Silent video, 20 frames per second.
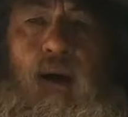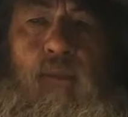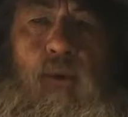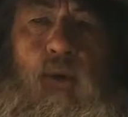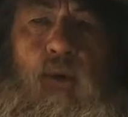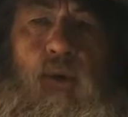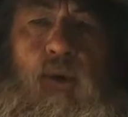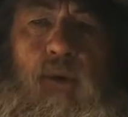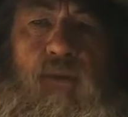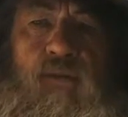
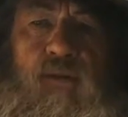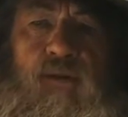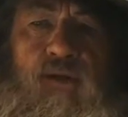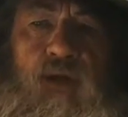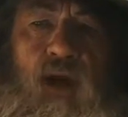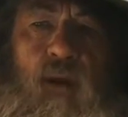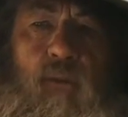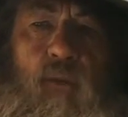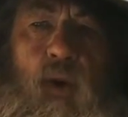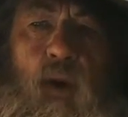I'm looking
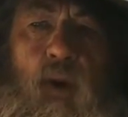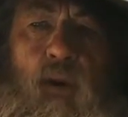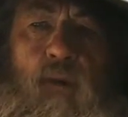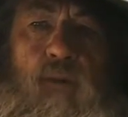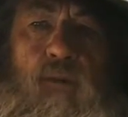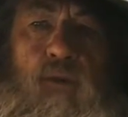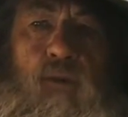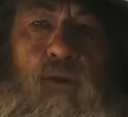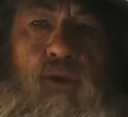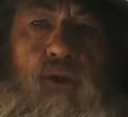for
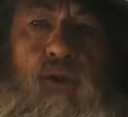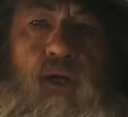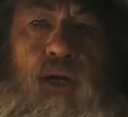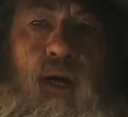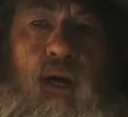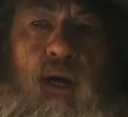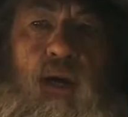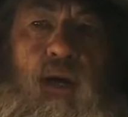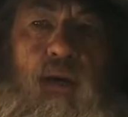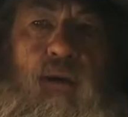someone to
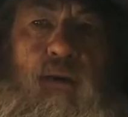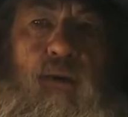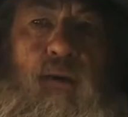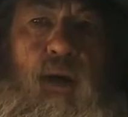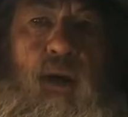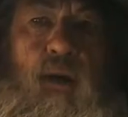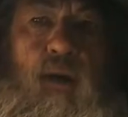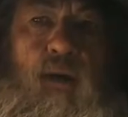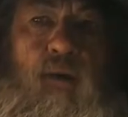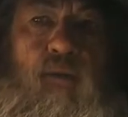share
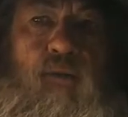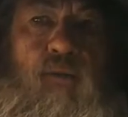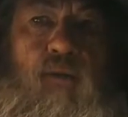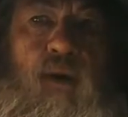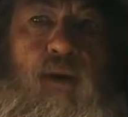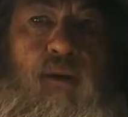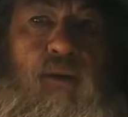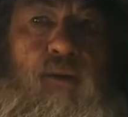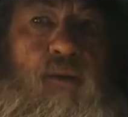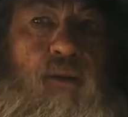in an
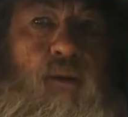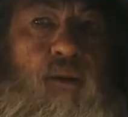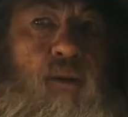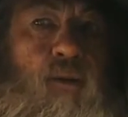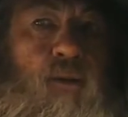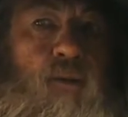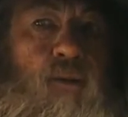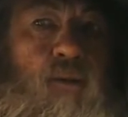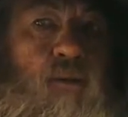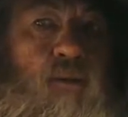
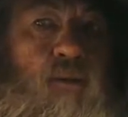adventure.